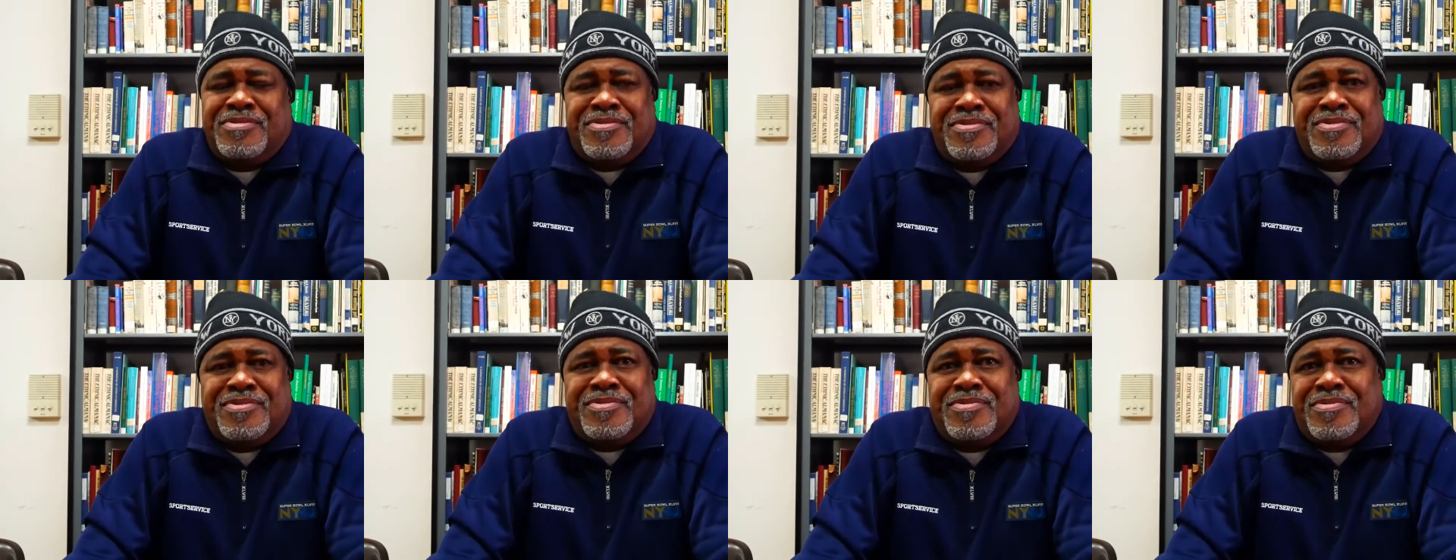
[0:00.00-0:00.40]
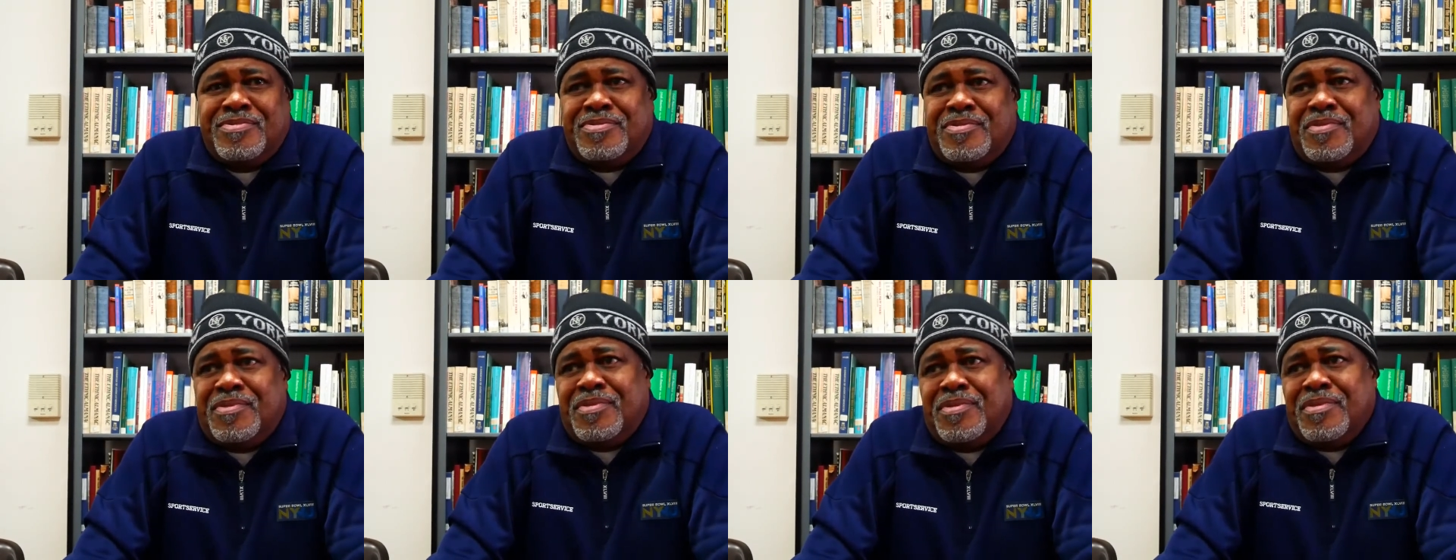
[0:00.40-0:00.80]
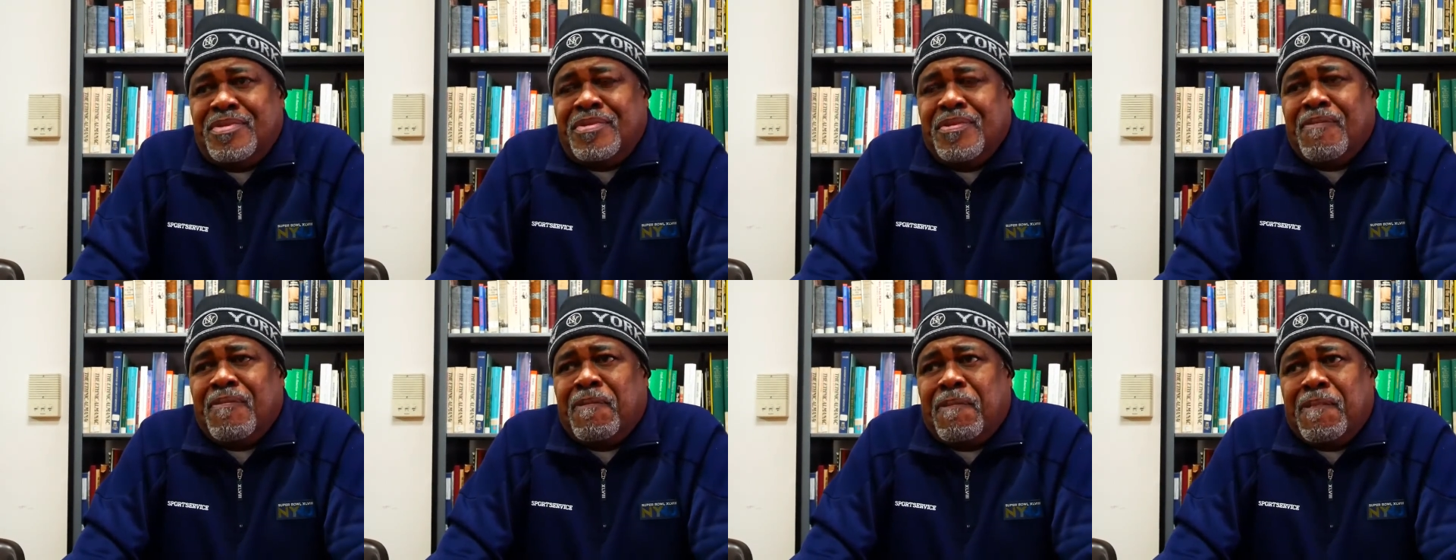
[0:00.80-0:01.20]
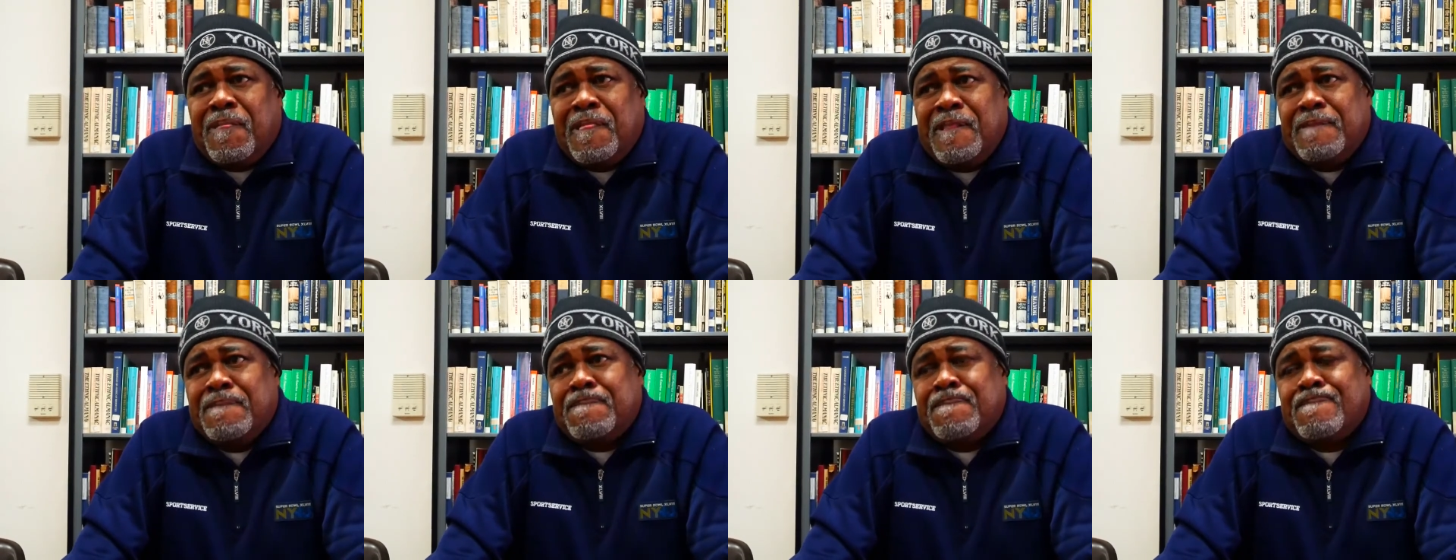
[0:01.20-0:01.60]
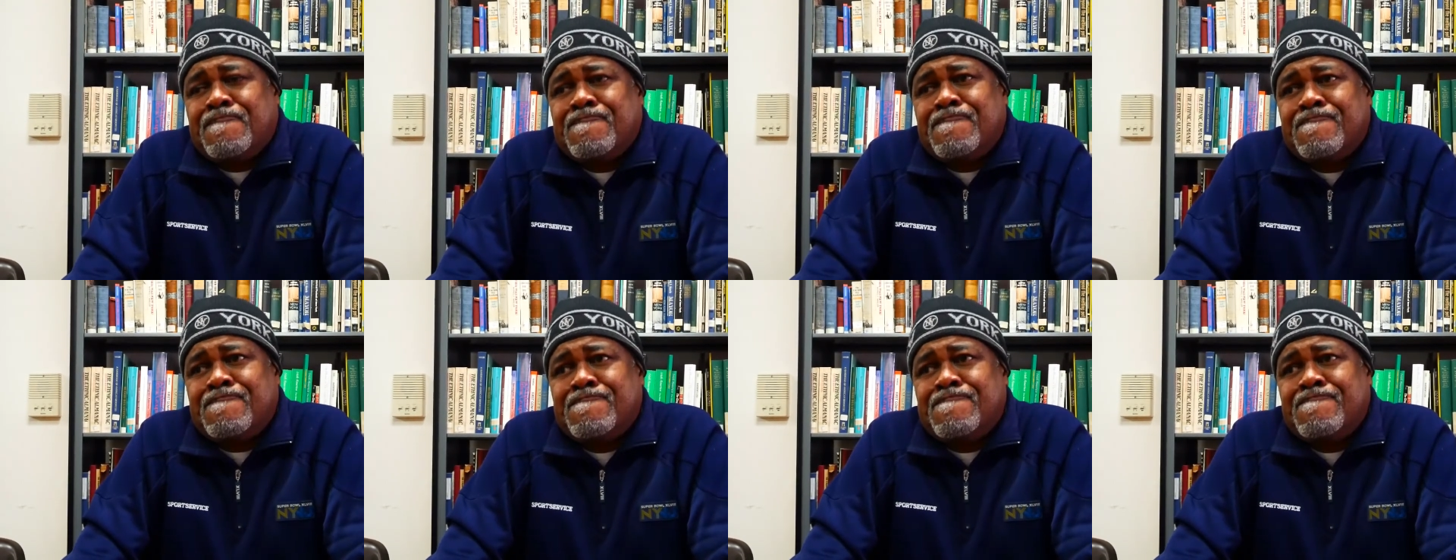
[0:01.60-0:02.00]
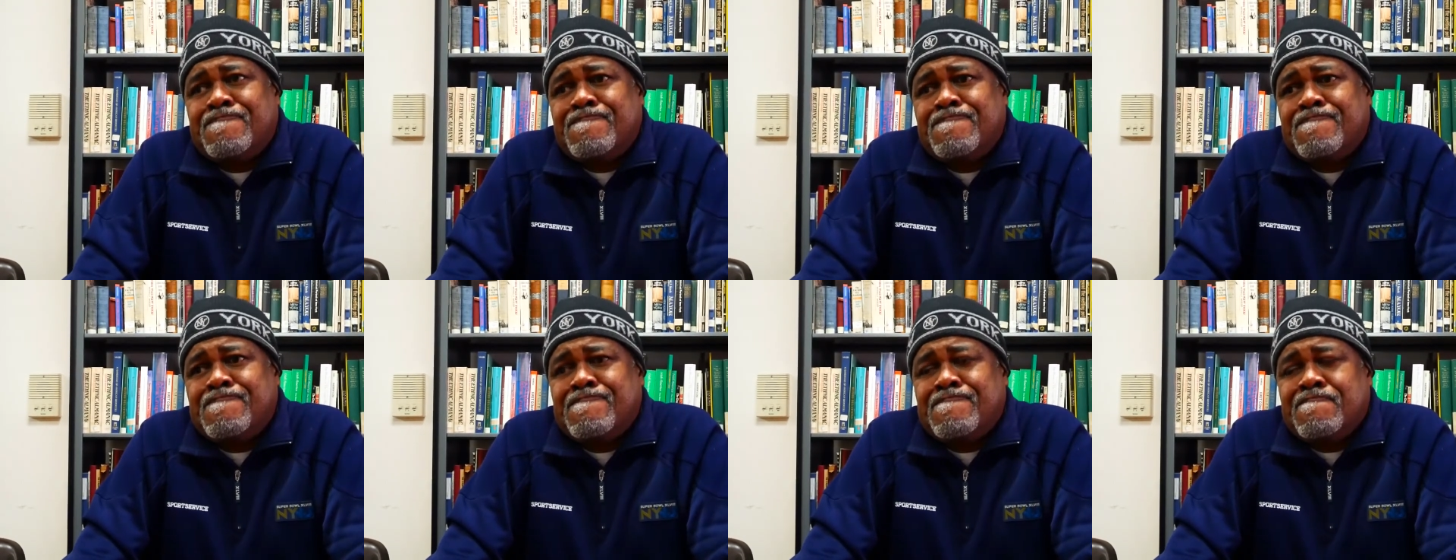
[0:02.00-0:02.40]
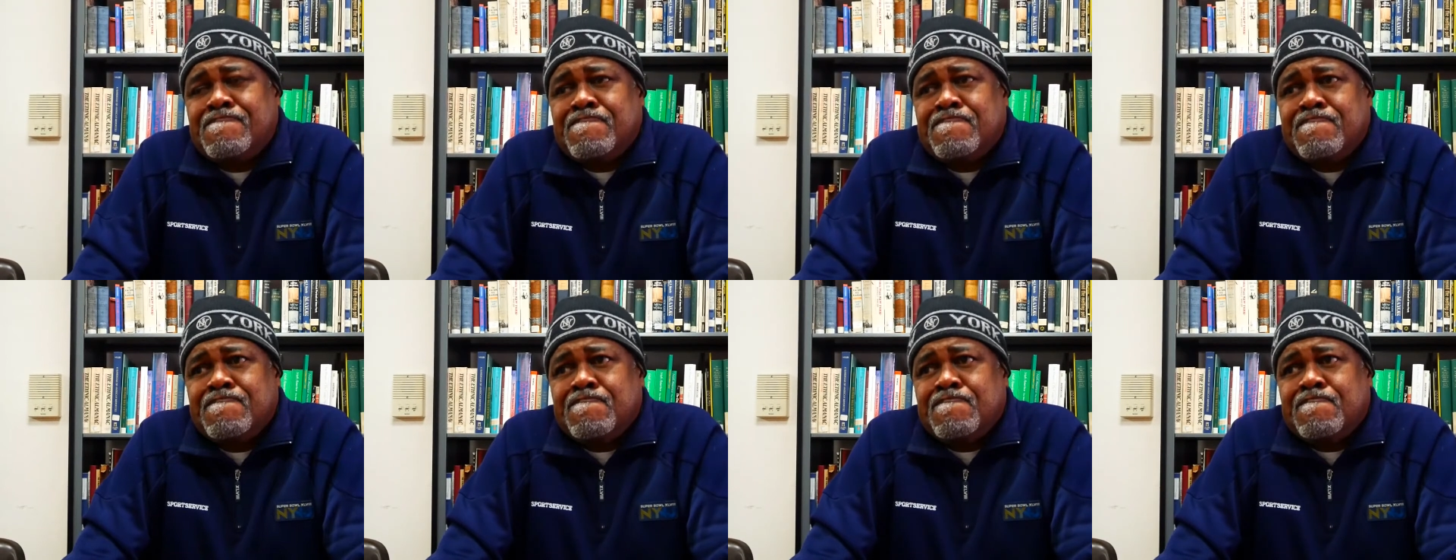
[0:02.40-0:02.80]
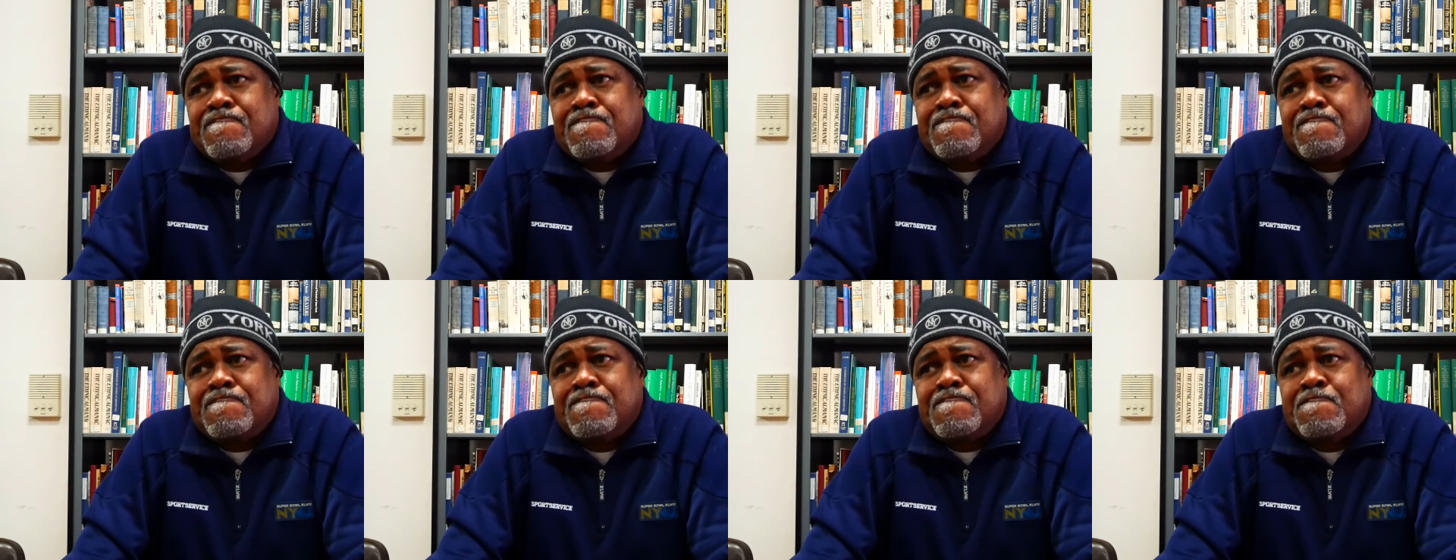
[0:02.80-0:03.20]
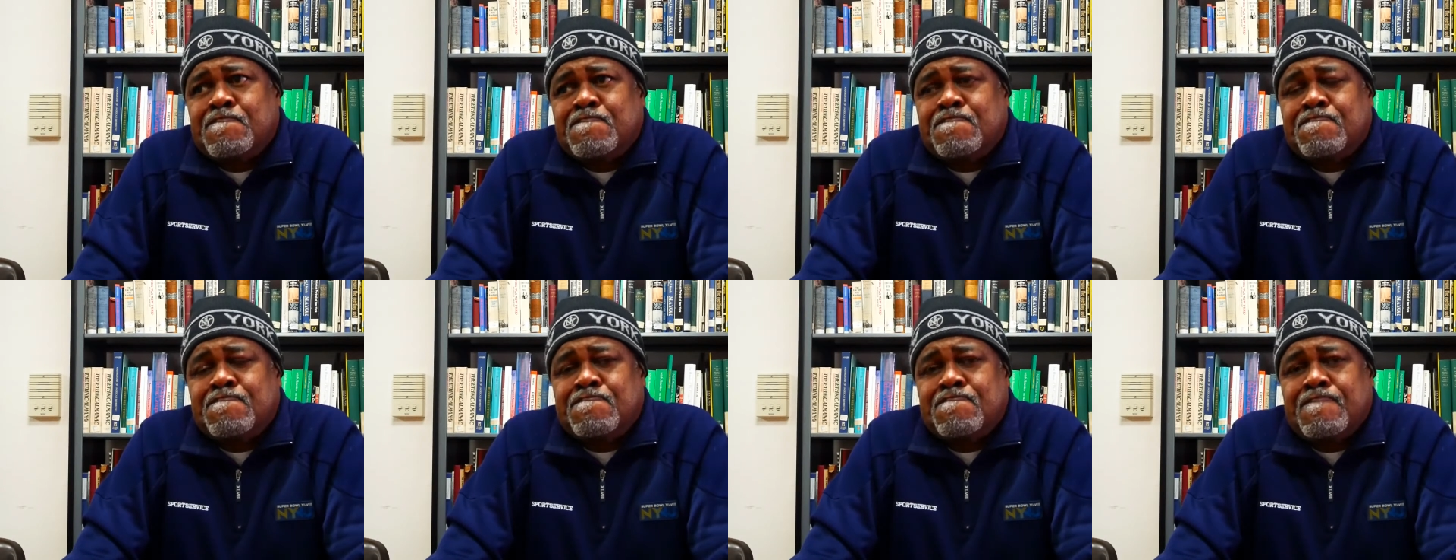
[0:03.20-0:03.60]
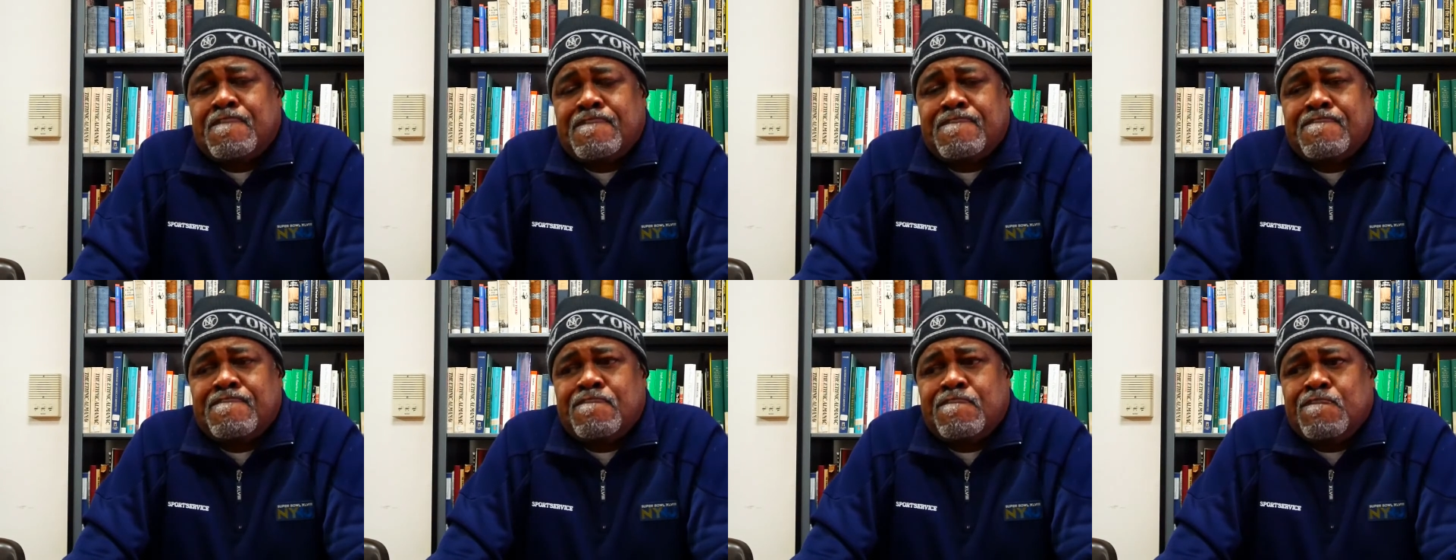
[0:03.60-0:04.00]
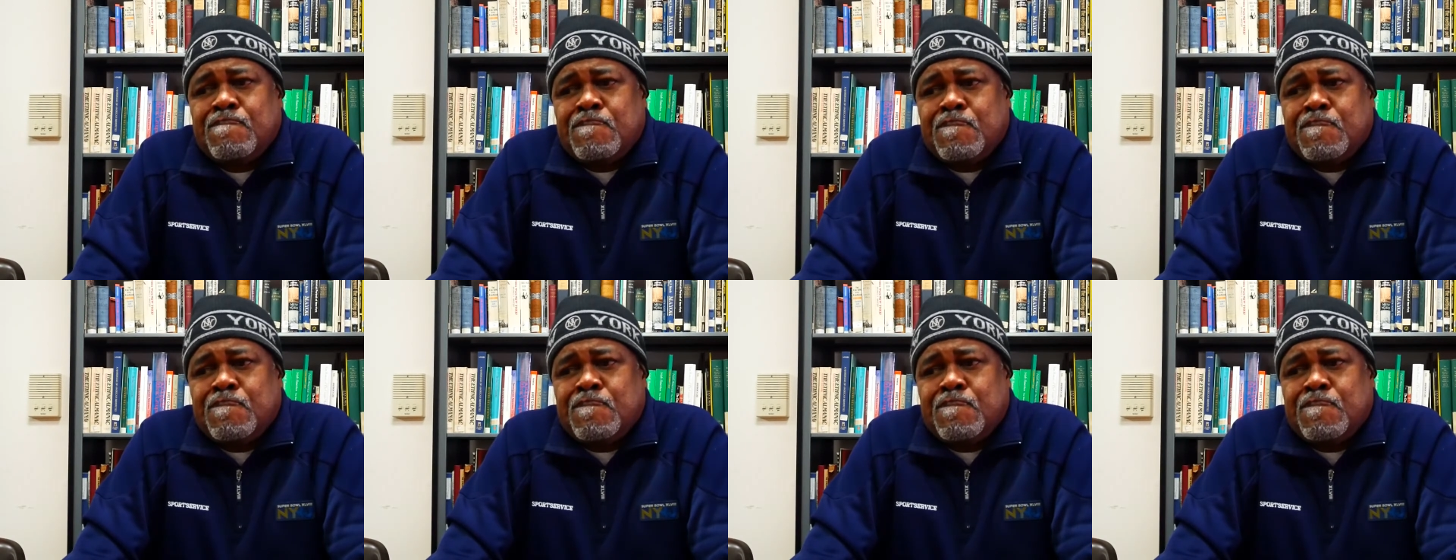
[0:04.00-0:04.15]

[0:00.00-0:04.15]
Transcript: all right, so um, now you with you with uh, Fab Five,